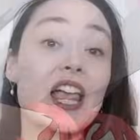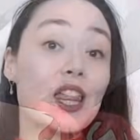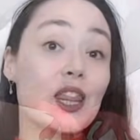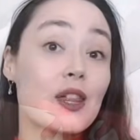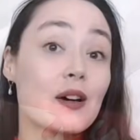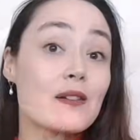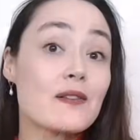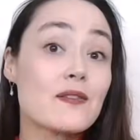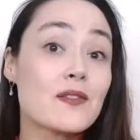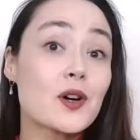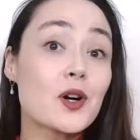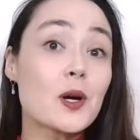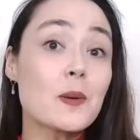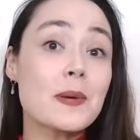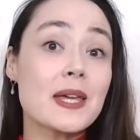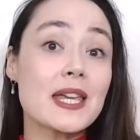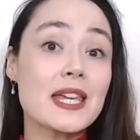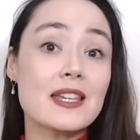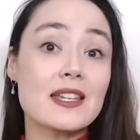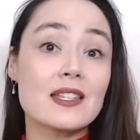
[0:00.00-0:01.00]
The verb
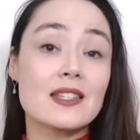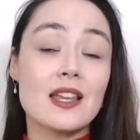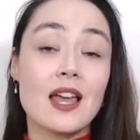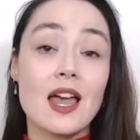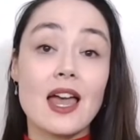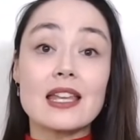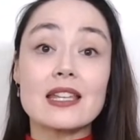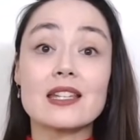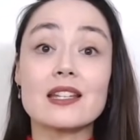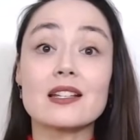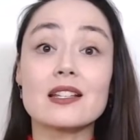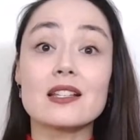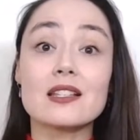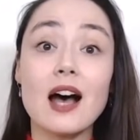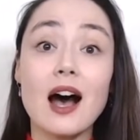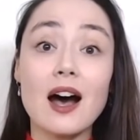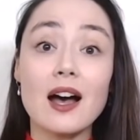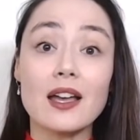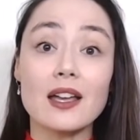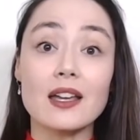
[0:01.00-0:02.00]
is
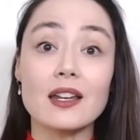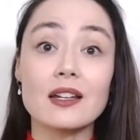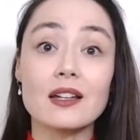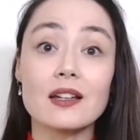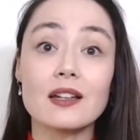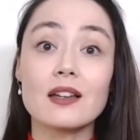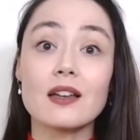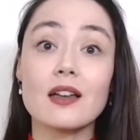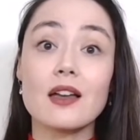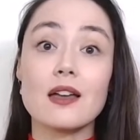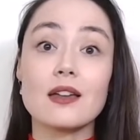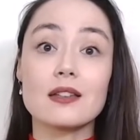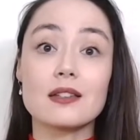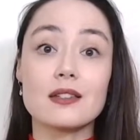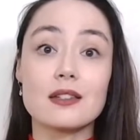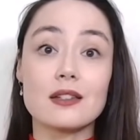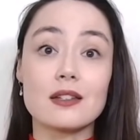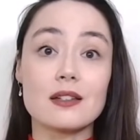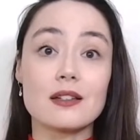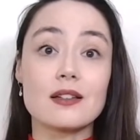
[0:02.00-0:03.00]
decide.
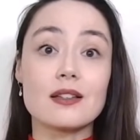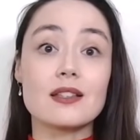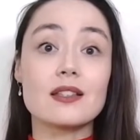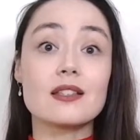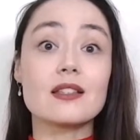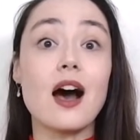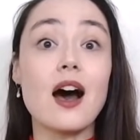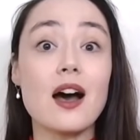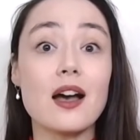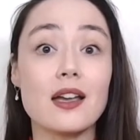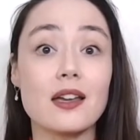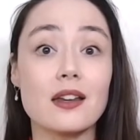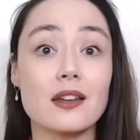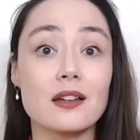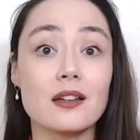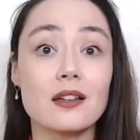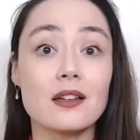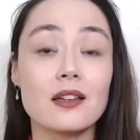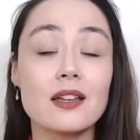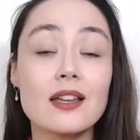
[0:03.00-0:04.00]
Decide.
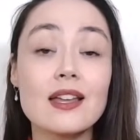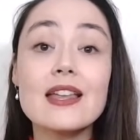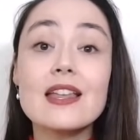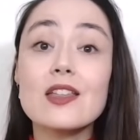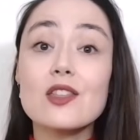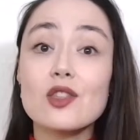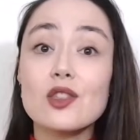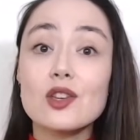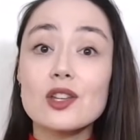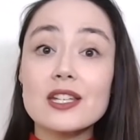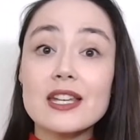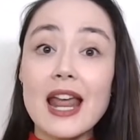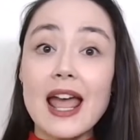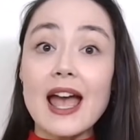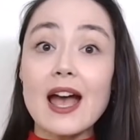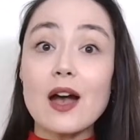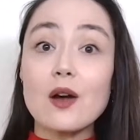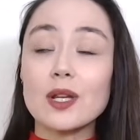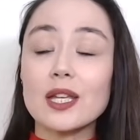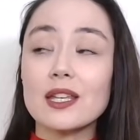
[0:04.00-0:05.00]
The
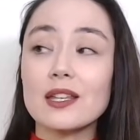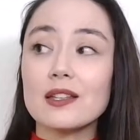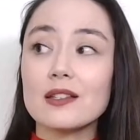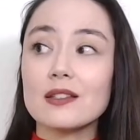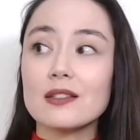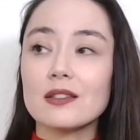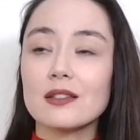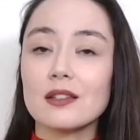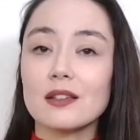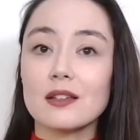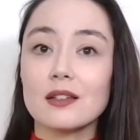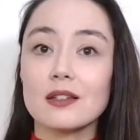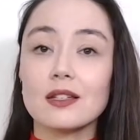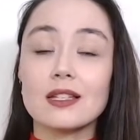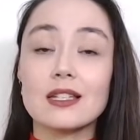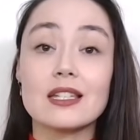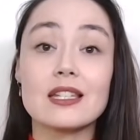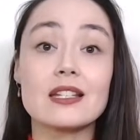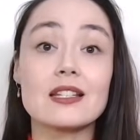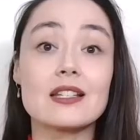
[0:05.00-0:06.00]
noun is
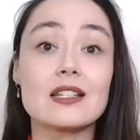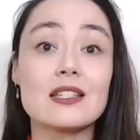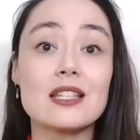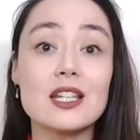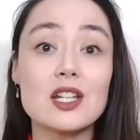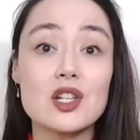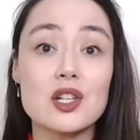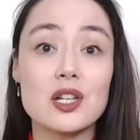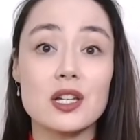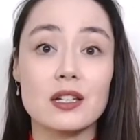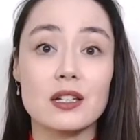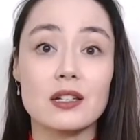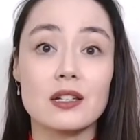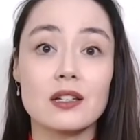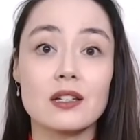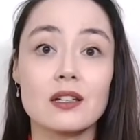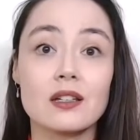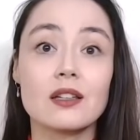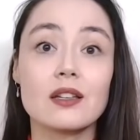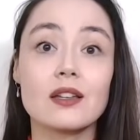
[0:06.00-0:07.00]
decision.
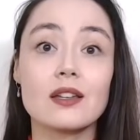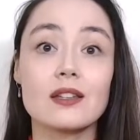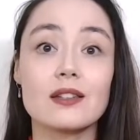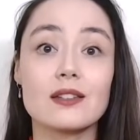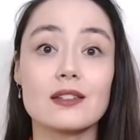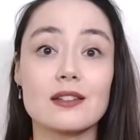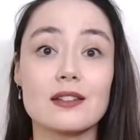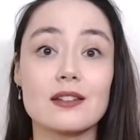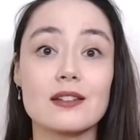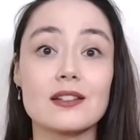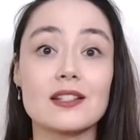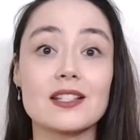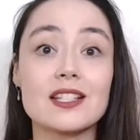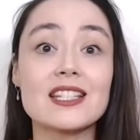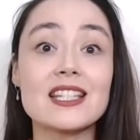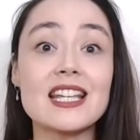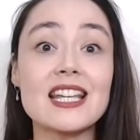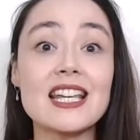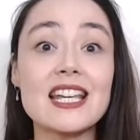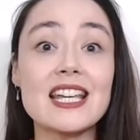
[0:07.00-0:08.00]

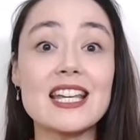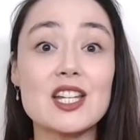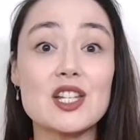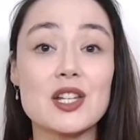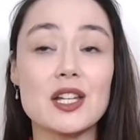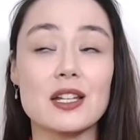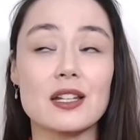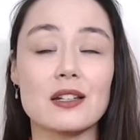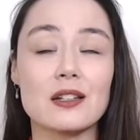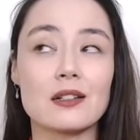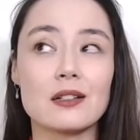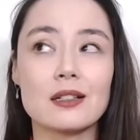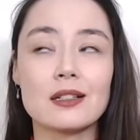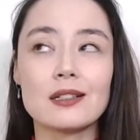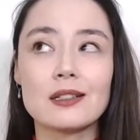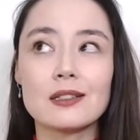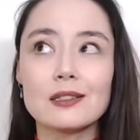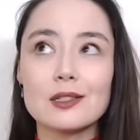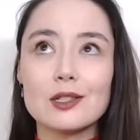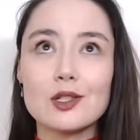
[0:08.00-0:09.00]
Decision.
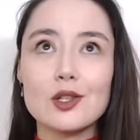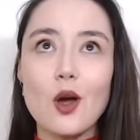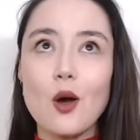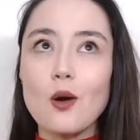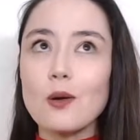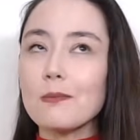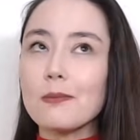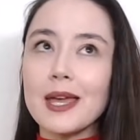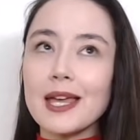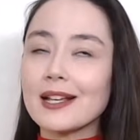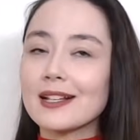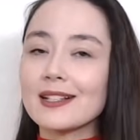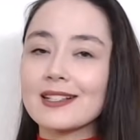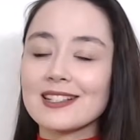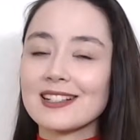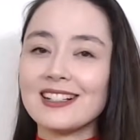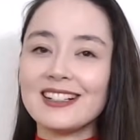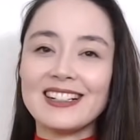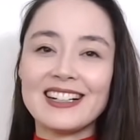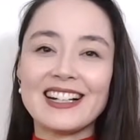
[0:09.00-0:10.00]
Don't mix
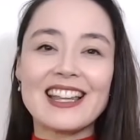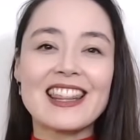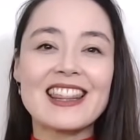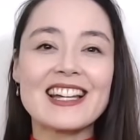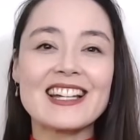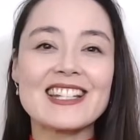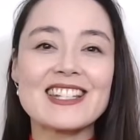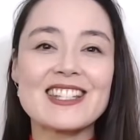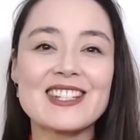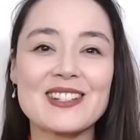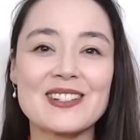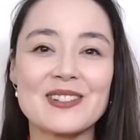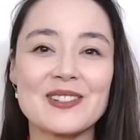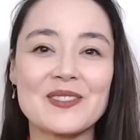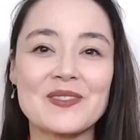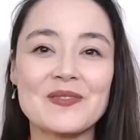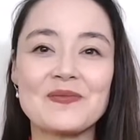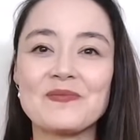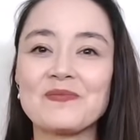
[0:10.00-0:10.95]
the two.